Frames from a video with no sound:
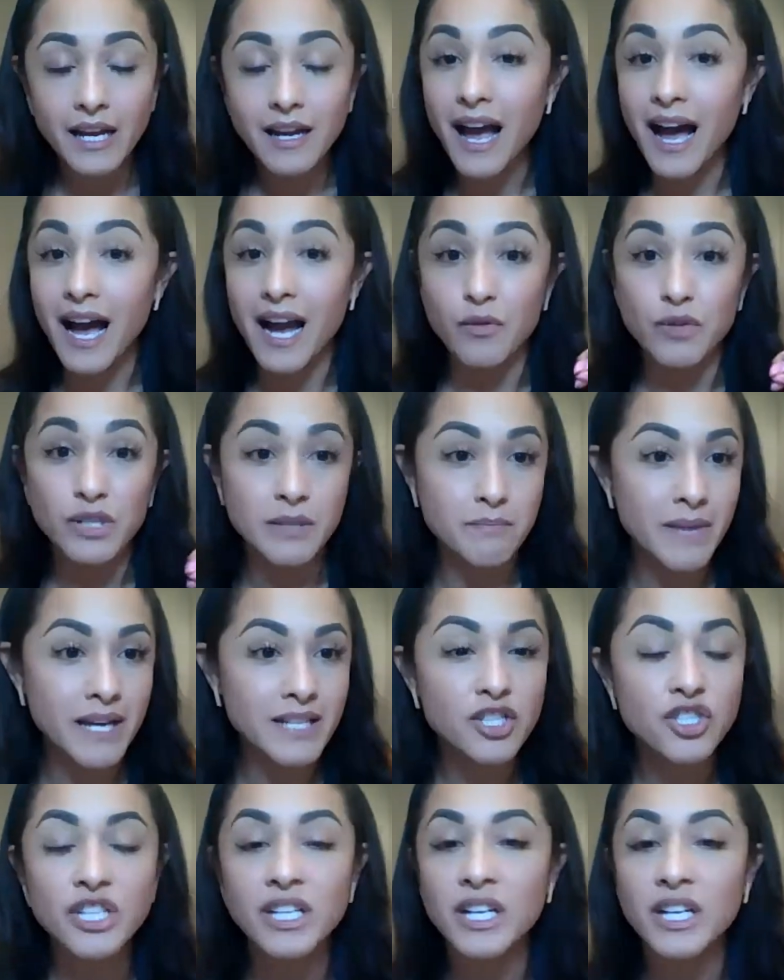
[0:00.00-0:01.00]
I was
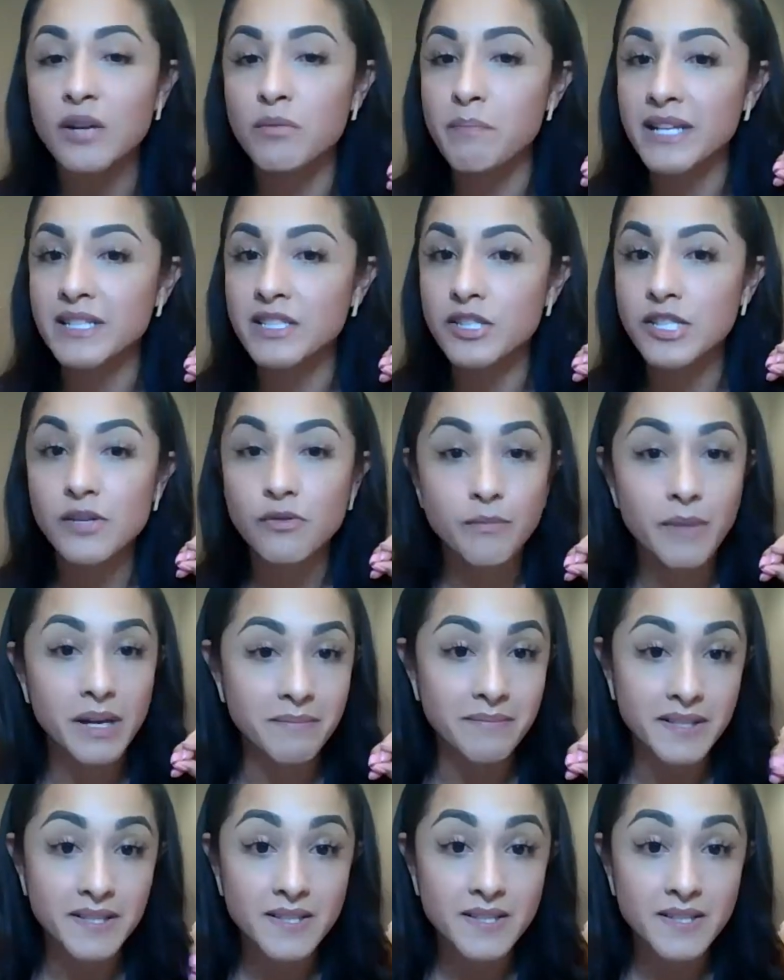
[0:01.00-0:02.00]
messaging and making
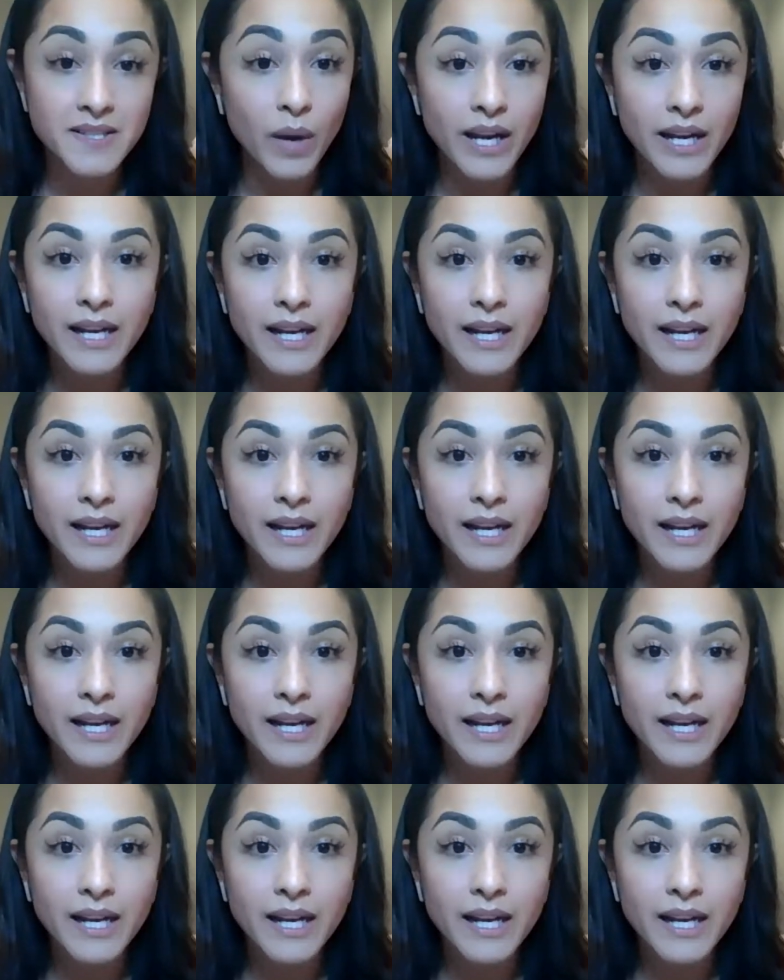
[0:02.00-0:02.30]
me sweaty.